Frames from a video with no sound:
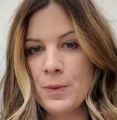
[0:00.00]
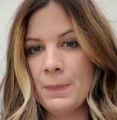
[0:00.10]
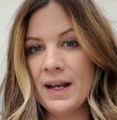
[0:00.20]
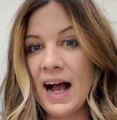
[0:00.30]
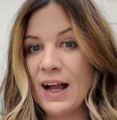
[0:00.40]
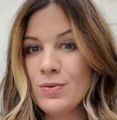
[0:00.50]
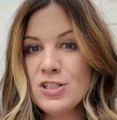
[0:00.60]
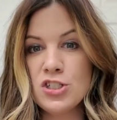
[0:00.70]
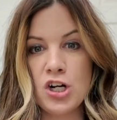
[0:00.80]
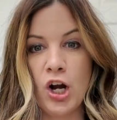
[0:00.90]
but I would
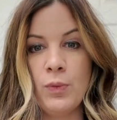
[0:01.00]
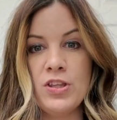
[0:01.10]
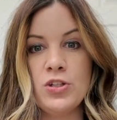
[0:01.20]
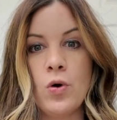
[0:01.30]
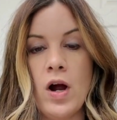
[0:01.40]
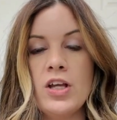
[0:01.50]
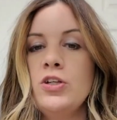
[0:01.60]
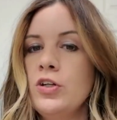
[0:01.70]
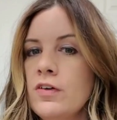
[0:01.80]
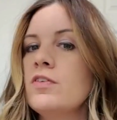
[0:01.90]
start with your
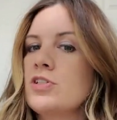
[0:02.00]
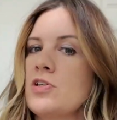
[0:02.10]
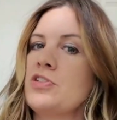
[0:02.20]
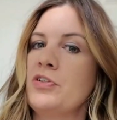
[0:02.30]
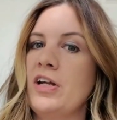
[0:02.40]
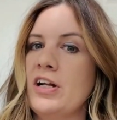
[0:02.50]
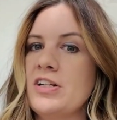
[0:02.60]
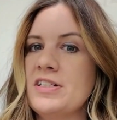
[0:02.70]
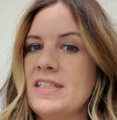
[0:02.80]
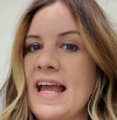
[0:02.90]
universal
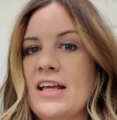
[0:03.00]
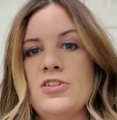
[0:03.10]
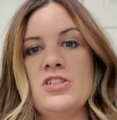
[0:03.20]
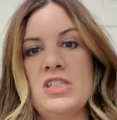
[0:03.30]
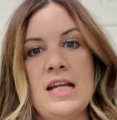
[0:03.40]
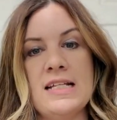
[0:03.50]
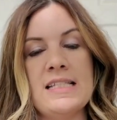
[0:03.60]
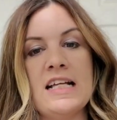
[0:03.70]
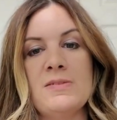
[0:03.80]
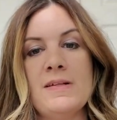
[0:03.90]
screeners and your state
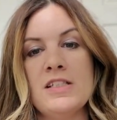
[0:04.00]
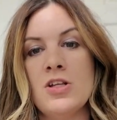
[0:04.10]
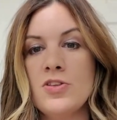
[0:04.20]
assessments.